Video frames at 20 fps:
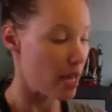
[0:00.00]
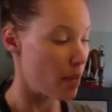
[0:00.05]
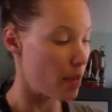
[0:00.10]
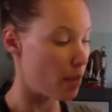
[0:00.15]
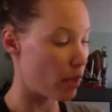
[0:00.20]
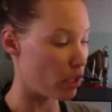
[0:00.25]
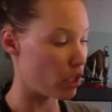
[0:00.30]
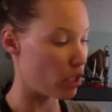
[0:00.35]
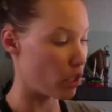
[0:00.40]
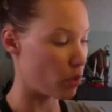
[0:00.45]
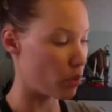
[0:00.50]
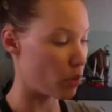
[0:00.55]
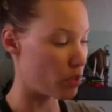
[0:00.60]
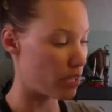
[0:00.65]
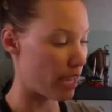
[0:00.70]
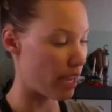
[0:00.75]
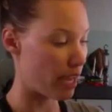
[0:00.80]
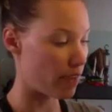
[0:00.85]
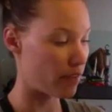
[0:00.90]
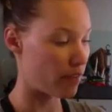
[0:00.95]
But,
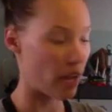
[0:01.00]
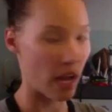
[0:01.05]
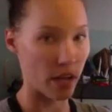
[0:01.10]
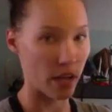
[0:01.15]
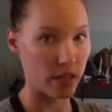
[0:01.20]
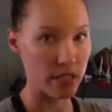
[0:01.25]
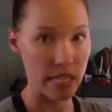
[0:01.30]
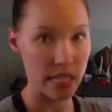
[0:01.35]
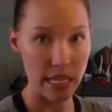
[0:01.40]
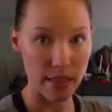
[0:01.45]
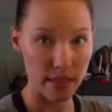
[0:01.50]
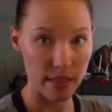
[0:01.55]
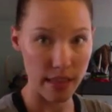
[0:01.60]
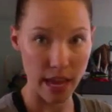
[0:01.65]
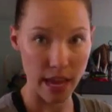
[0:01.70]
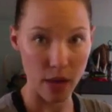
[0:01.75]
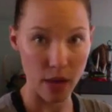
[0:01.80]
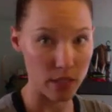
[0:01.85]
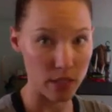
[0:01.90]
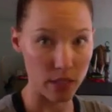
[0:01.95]
say I've got
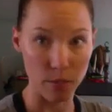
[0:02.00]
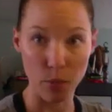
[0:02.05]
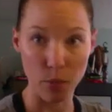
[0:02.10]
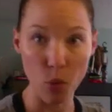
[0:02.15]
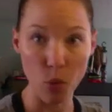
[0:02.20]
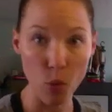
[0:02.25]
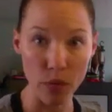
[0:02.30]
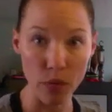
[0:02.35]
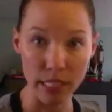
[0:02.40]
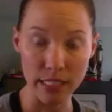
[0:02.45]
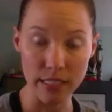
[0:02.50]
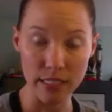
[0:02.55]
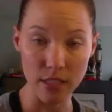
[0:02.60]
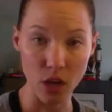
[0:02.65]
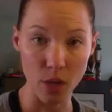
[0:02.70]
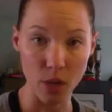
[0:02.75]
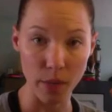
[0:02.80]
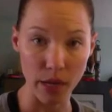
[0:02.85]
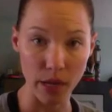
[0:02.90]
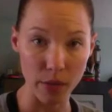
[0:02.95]
10,000 points
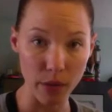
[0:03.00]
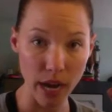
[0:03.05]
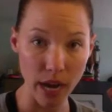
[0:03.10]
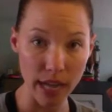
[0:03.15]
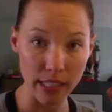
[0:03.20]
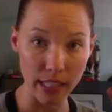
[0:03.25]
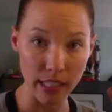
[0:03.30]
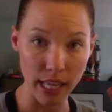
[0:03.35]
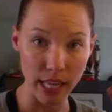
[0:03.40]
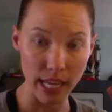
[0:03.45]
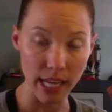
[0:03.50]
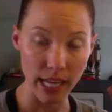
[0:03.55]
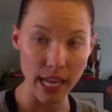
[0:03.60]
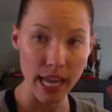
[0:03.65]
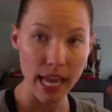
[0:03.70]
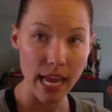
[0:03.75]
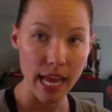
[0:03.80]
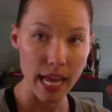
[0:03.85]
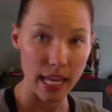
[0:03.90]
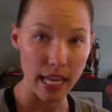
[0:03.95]
on my right leg
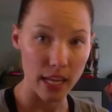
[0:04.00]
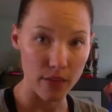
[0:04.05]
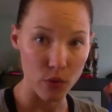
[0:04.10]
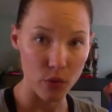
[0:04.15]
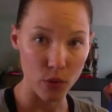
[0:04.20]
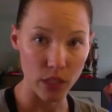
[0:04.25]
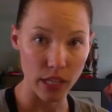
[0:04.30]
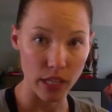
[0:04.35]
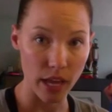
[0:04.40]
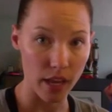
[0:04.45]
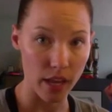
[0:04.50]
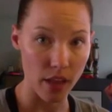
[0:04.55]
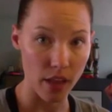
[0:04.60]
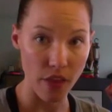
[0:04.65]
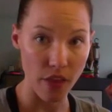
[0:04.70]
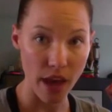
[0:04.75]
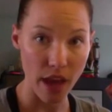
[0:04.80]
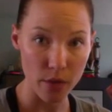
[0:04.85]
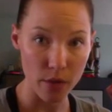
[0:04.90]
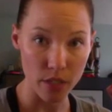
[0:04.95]
and I've only got
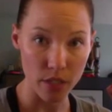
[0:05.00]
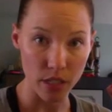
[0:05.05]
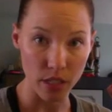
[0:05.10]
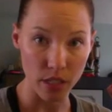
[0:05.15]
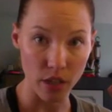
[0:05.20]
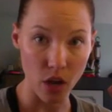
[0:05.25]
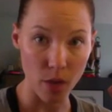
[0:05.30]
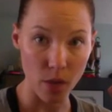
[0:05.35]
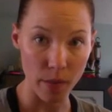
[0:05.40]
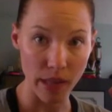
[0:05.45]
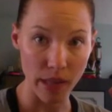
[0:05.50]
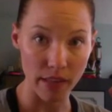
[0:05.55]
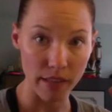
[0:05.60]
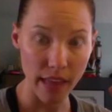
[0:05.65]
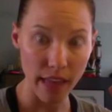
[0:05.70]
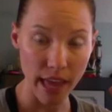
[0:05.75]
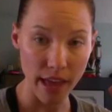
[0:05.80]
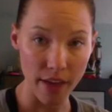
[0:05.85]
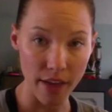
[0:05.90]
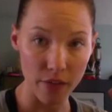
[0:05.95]
1,000 on my
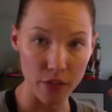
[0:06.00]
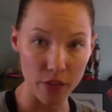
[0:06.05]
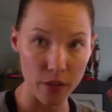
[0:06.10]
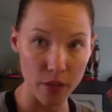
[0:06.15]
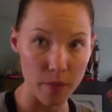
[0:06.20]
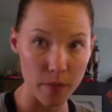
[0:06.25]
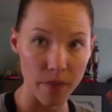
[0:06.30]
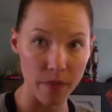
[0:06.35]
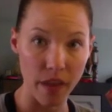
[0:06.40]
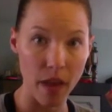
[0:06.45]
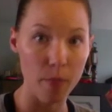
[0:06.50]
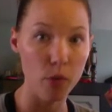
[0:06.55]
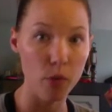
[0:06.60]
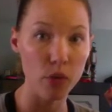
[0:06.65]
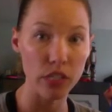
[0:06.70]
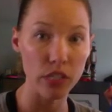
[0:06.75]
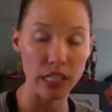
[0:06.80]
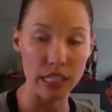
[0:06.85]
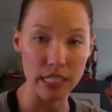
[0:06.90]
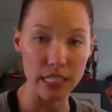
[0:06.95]
left, I'm
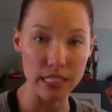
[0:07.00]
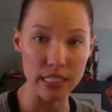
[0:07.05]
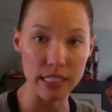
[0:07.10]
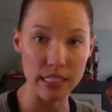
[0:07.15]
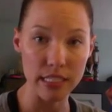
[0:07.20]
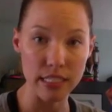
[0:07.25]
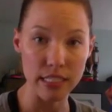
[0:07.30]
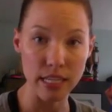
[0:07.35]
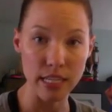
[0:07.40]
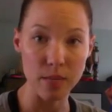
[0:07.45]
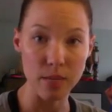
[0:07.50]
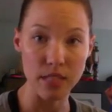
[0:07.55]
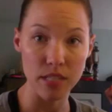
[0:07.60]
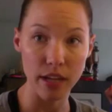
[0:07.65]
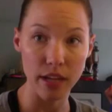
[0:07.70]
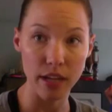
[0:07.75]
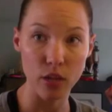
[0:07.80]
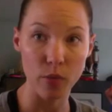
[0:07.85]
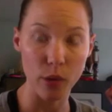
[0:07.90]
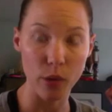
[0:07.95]
only going to team
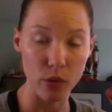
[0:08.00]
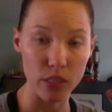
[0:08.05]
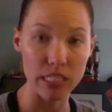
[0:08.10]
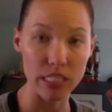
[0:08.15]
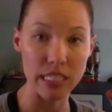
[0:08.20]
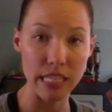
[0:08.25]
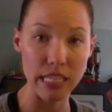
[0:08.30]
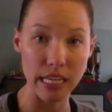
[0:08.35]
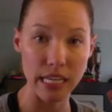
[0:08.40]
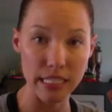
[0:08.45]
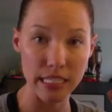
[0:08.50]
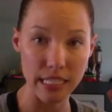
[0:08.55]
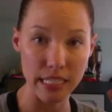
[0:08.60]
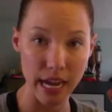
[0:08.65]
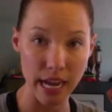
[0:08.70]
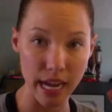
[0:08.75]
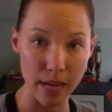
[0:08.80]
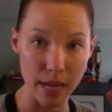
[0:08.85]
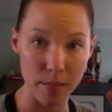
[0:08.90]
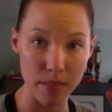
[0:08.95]
cycle bonus 10
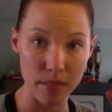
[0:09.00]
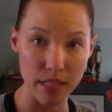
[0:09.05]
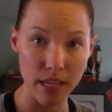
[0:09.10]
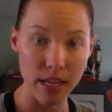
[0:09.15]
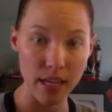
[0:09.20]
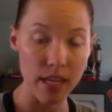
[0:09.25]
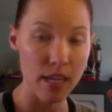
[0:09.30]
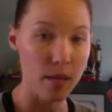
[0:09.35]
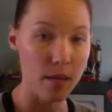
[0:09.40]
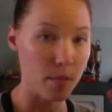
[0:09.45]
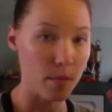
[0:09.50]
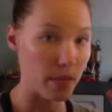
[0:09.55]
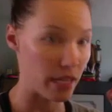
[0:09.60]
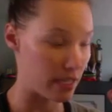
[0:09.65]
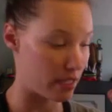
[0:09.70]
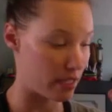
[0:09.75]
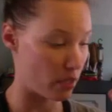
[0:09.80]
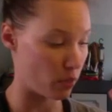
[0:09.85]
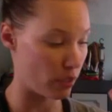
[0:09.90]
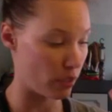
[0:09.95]
times.
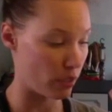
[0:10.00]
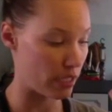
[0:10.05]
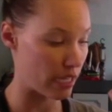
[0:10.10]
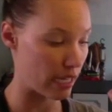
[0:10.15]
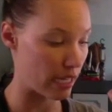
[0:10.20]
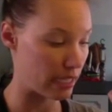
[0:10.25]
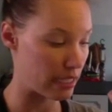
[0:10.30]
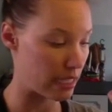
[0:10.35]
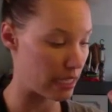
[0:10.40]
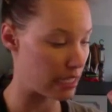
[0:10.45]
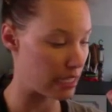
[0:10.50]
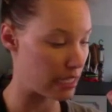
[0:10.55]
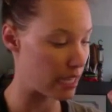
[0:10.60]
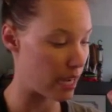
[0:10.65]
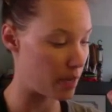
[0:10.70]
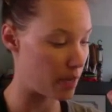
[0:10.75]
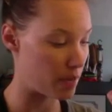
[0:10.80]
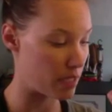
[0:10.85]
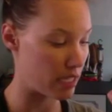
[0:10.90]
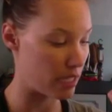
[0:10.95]
Because it only takes 10
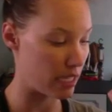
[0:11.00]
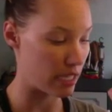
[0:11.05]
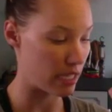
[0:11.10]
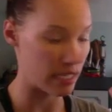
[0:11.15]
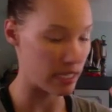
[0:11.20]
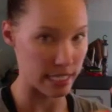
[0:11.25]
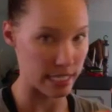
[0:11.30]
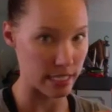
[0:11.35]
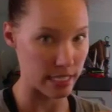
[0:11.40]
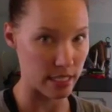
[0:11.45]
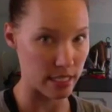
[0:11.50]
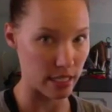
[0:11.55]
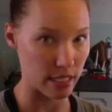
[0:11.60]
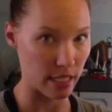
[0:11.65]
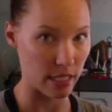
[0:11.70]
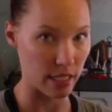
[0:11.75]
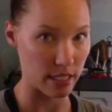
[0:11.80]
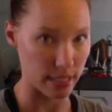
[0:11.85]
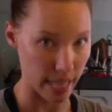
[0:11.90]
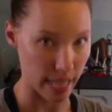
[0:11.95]
times to
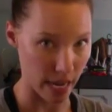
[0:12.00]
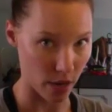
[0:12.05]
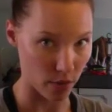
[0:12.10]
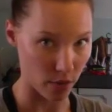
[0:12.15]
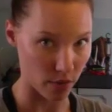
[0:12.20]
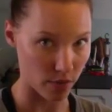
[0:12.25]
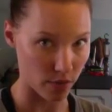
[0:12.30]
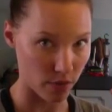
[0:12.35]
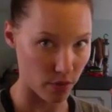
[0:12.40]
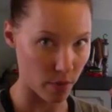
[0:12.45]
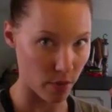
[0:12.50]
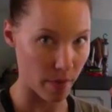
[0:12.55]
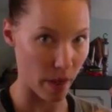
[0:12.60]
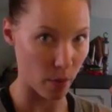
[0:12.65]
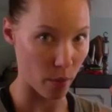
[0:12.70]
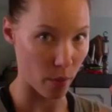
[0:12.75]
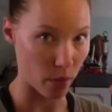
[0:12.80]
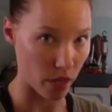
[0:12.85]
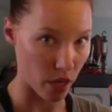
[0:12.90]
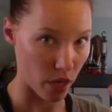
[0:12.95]
get down from
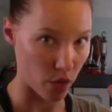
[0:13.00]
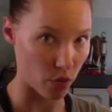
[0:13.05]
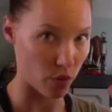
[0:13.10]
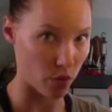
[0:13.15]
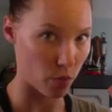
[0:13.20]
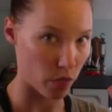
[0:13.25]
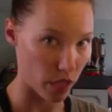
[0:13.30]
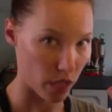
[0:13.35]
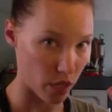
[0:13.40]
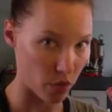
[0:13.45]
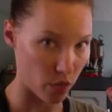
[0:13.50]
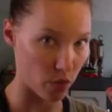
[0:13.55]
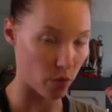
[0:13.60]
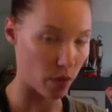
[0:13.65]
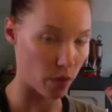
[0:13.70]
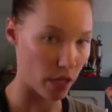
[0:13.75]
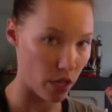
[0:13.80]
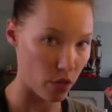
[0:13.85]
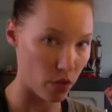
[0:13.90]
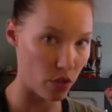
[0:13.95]
that 100, 100,
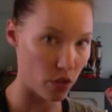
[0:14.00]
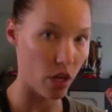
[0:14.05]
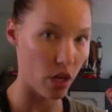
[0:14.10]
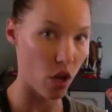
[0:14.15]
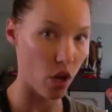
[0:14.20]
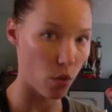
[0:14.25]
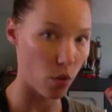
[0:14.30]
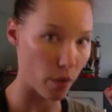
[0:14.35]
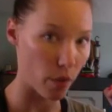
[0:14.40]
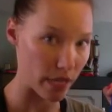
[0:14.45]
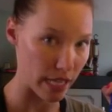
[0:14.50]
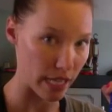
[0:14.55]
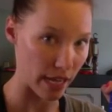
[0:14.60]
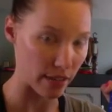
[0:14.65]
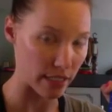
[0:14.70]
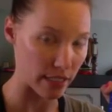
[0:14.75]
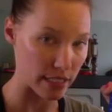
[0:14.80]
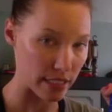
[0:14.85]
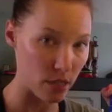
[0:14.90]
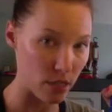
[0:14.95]
100, all the way down
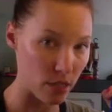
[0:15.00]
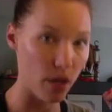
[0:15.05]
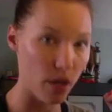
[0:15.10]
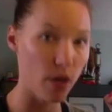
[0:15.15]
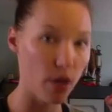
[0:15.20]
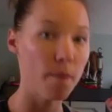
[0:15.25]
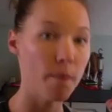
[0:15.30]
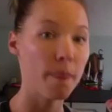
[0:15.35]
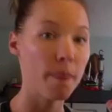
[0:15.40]
to 0.